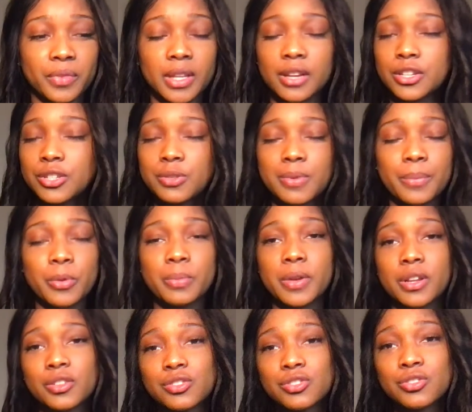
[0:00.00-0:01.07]
I just remember
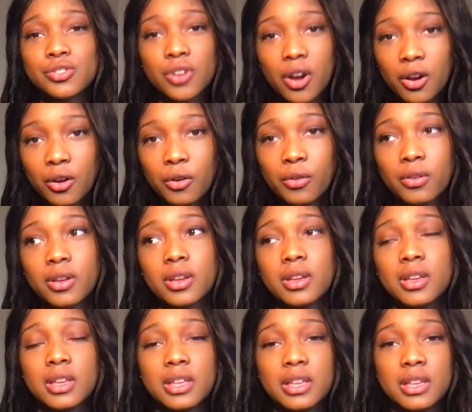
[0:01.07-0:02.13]
being so
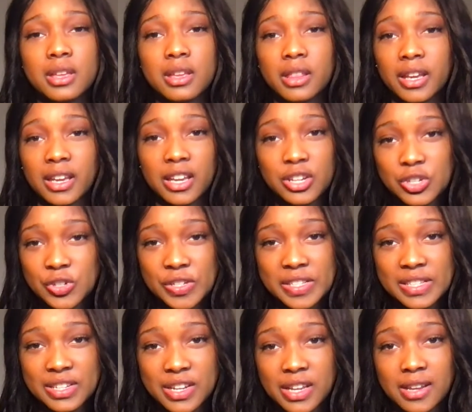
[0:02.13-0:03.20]

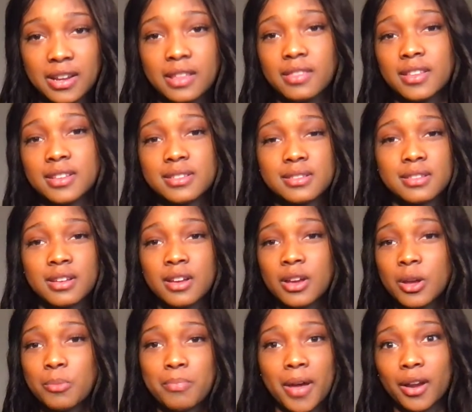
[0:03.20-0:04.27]
interested in this
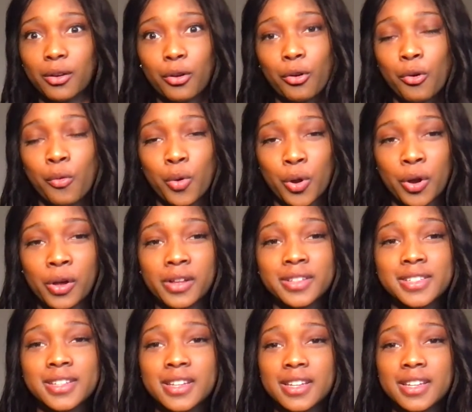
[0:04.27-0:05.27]
medical world,